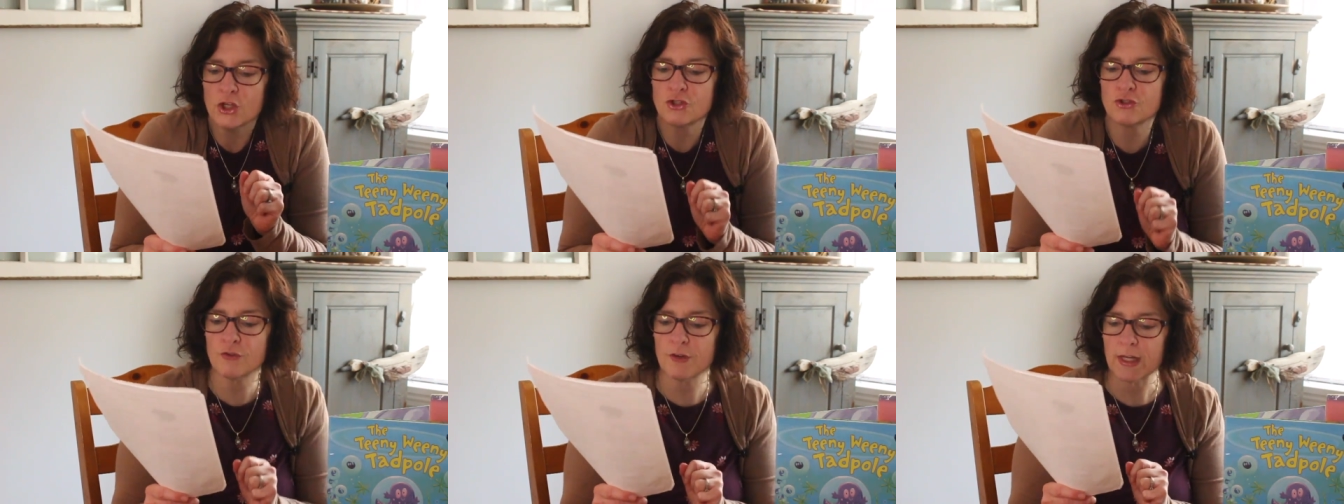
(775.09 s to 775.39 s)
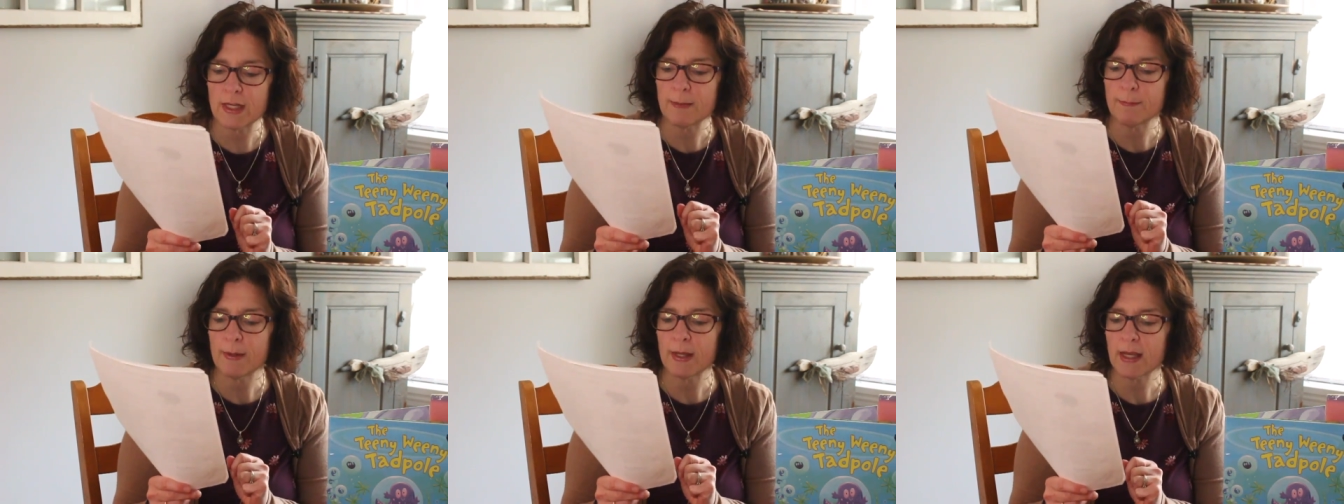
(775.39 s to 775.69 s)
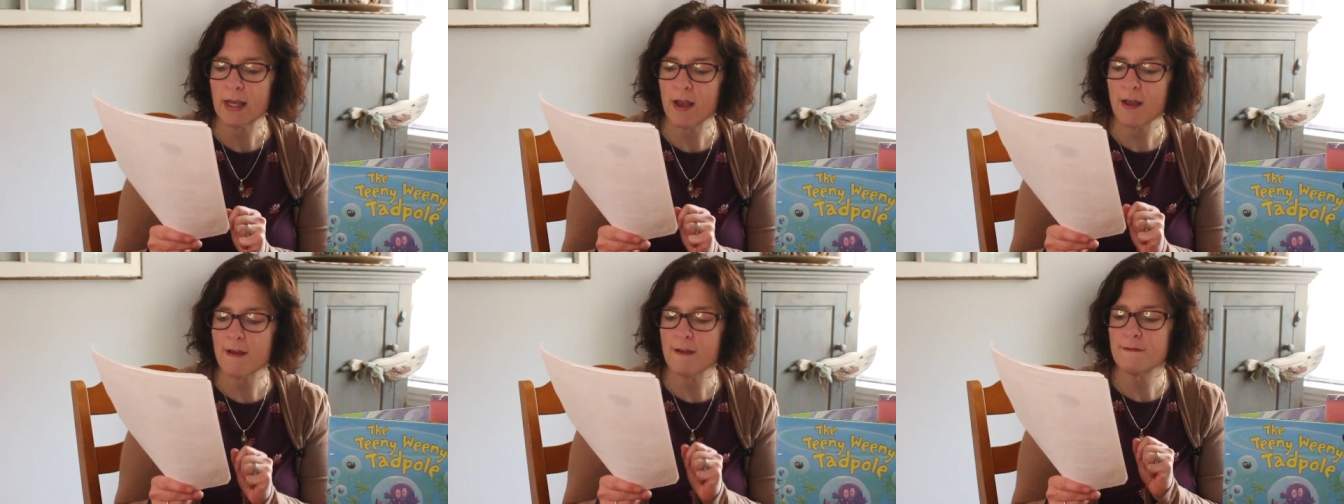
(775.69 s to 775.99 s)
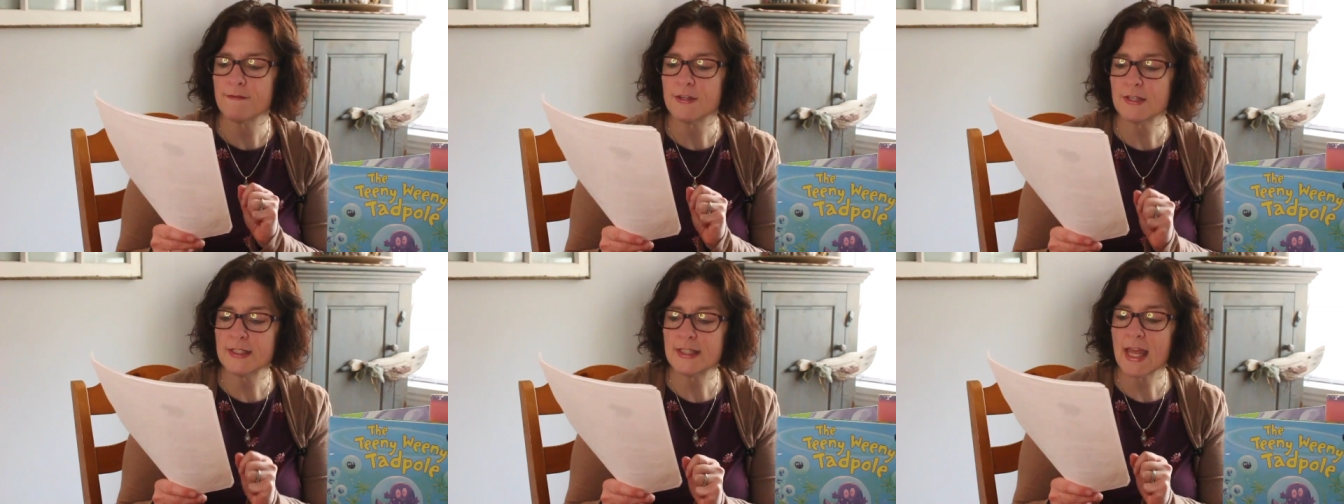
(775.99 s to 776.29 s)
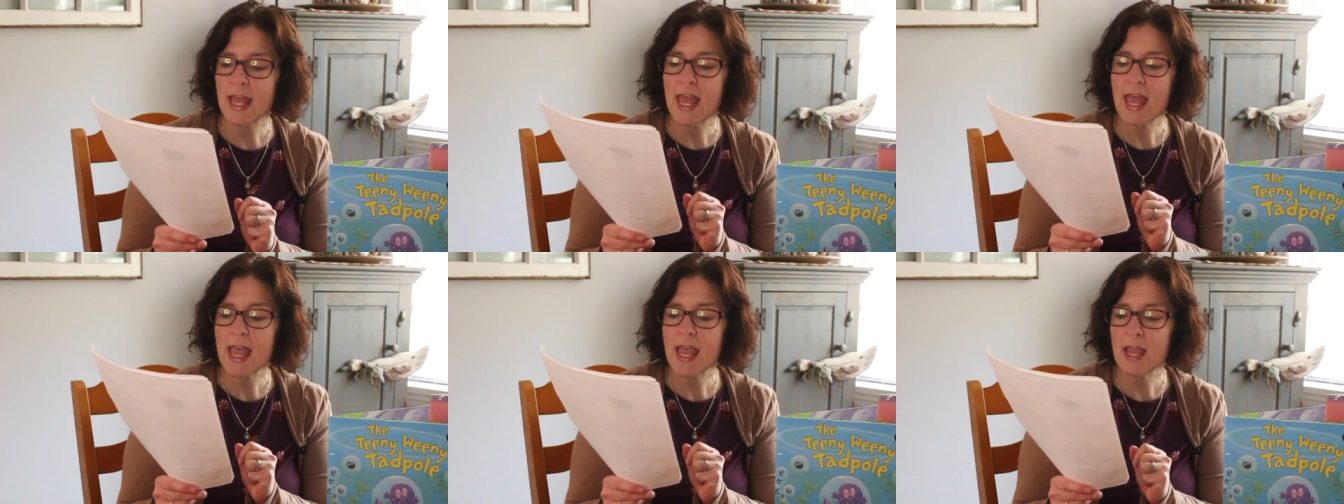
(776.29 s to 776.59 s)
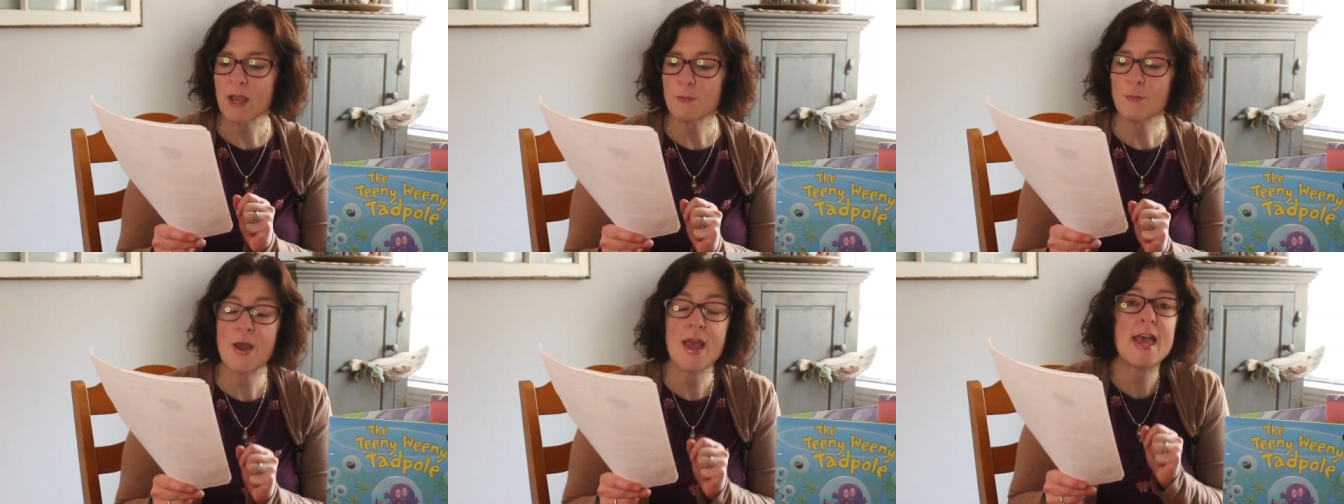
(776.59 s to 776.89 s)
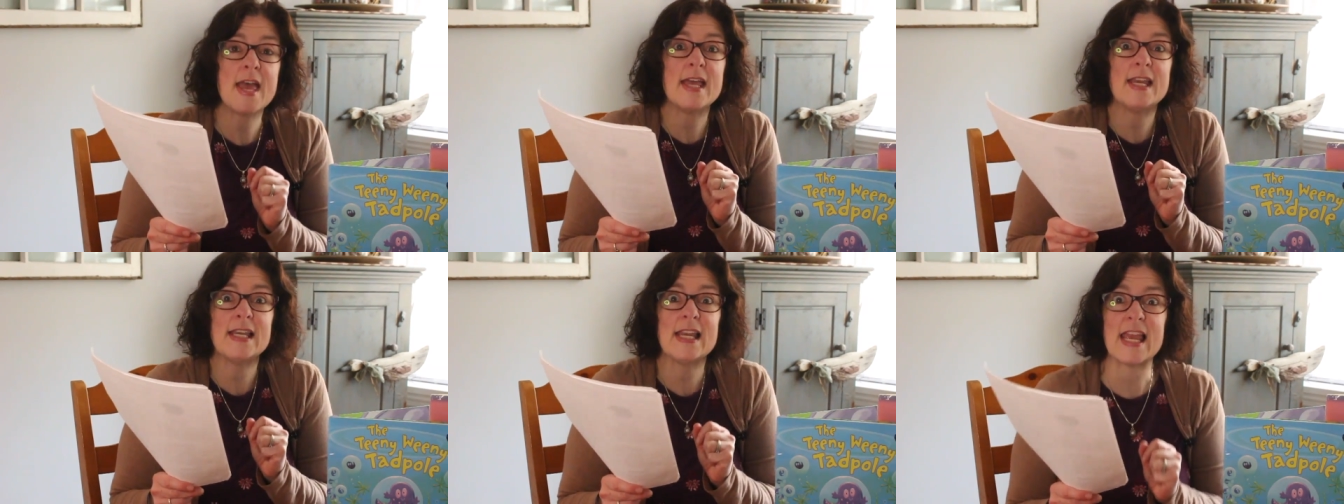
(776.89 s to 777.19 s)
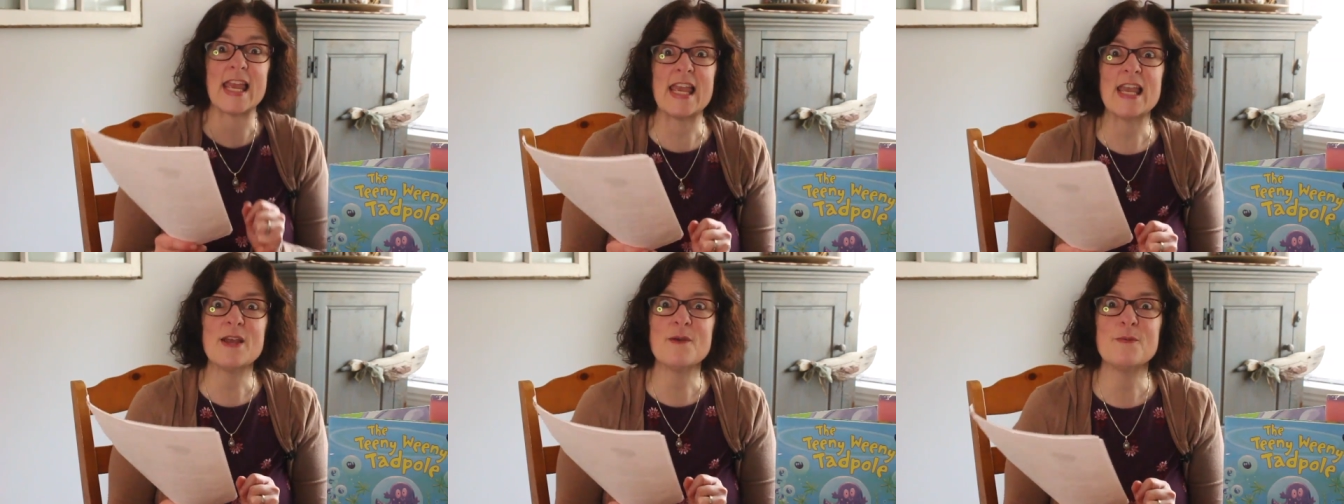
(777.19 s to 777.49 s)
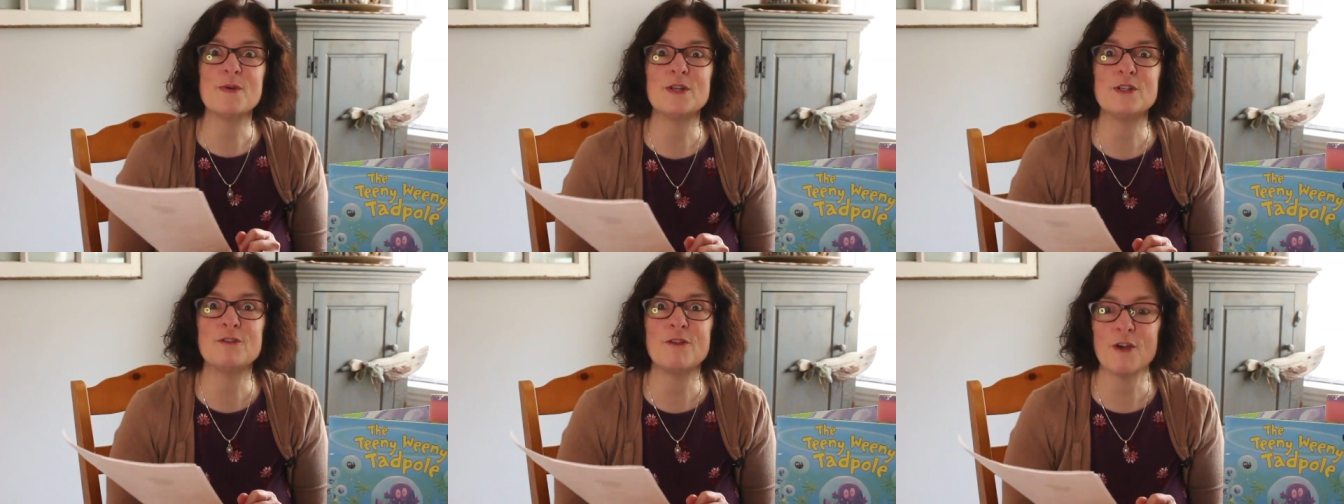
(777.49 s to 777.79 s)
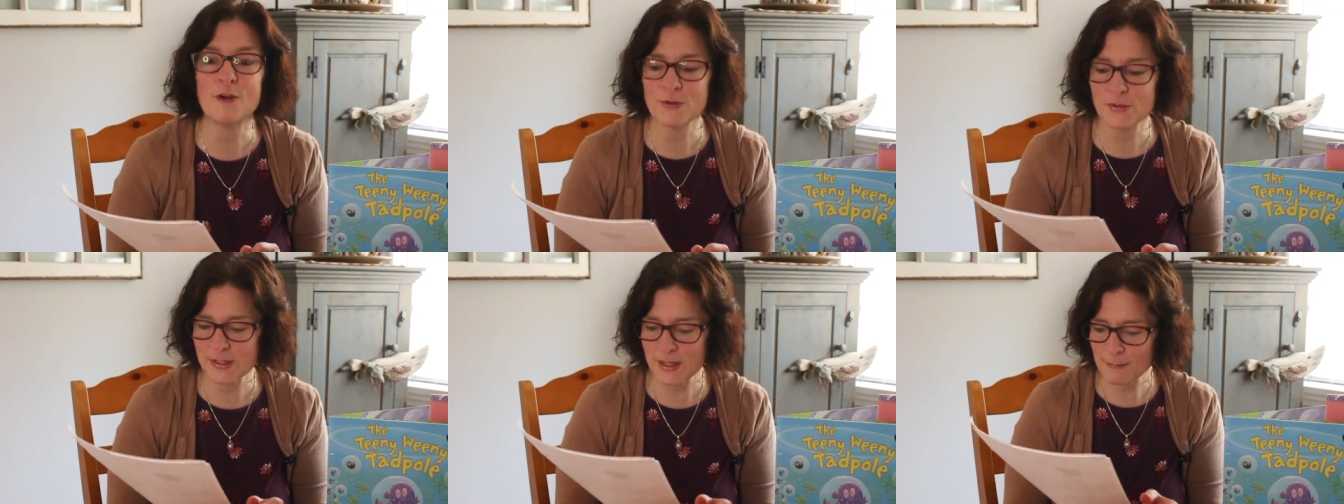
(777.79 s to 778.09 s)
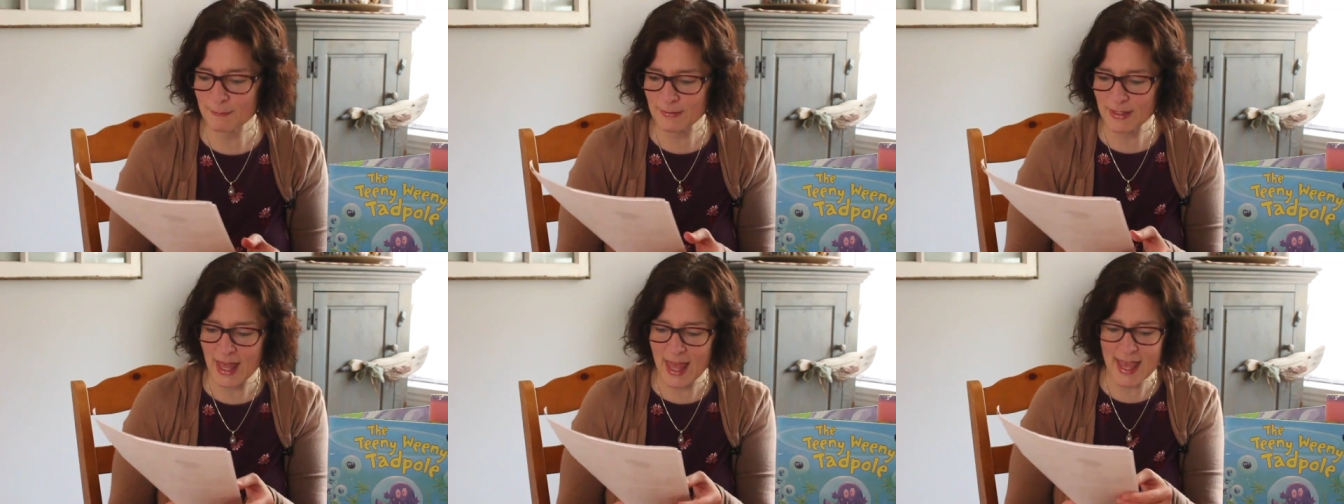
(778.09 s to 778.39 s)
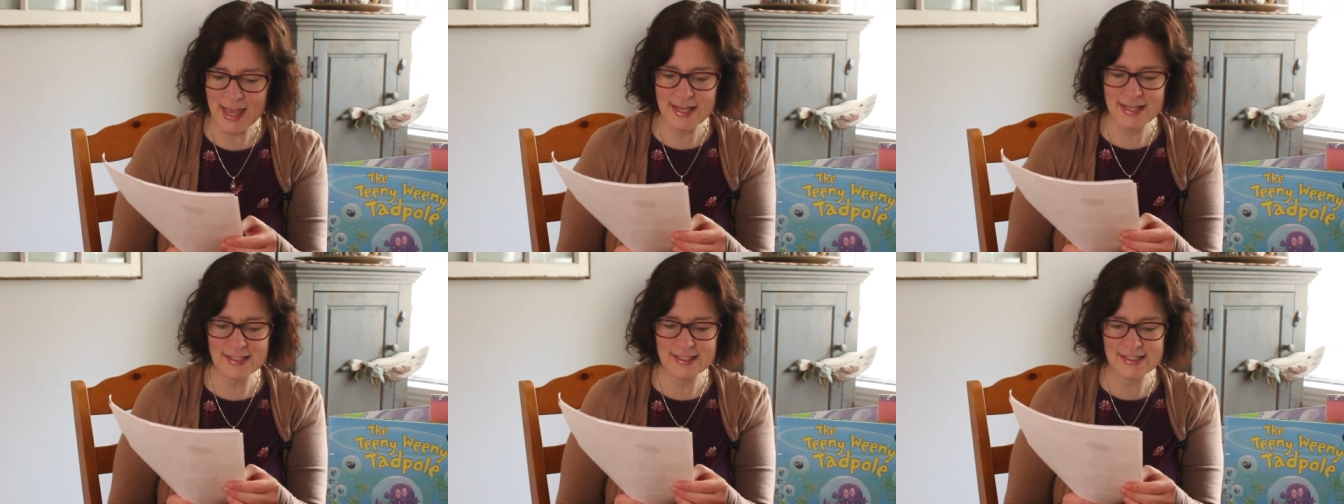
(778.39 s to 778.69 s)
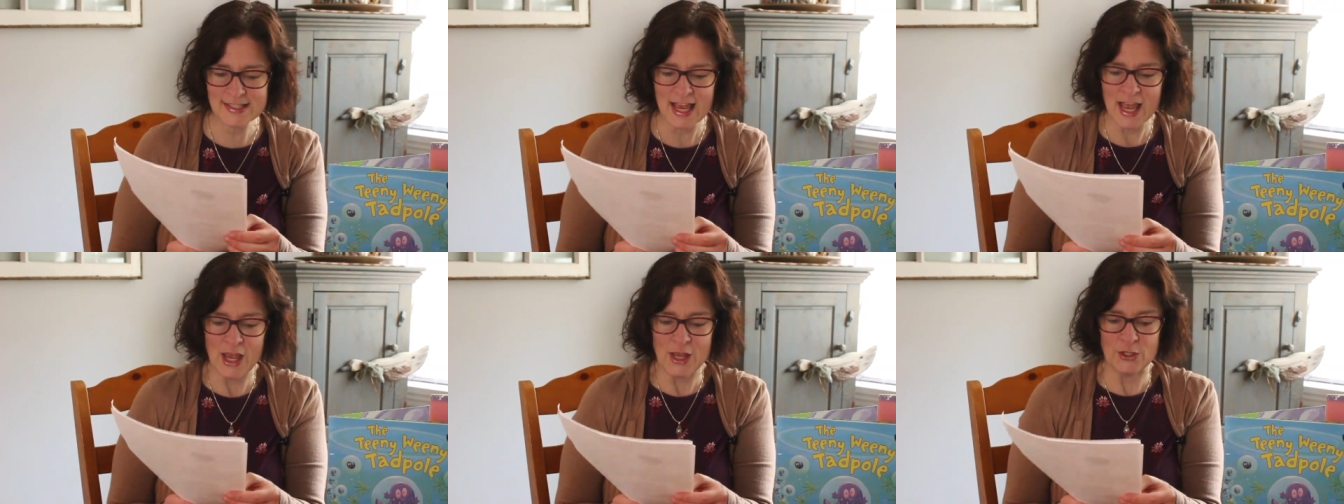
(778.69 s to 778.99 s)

dreaming of the day when he would grow some legs,